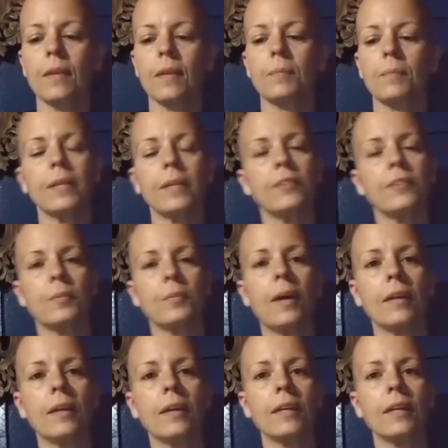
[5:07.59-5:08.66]
placed
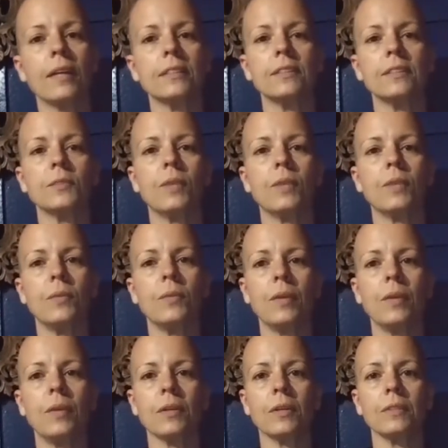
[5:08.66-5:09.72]
upon us when we
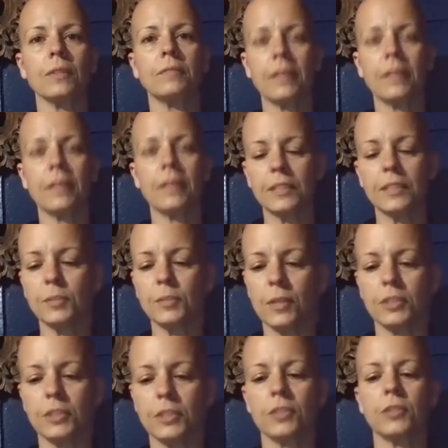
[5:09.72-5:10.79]
were very small
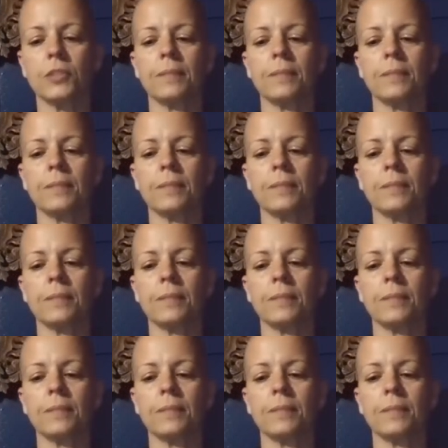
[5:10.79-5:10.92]
children.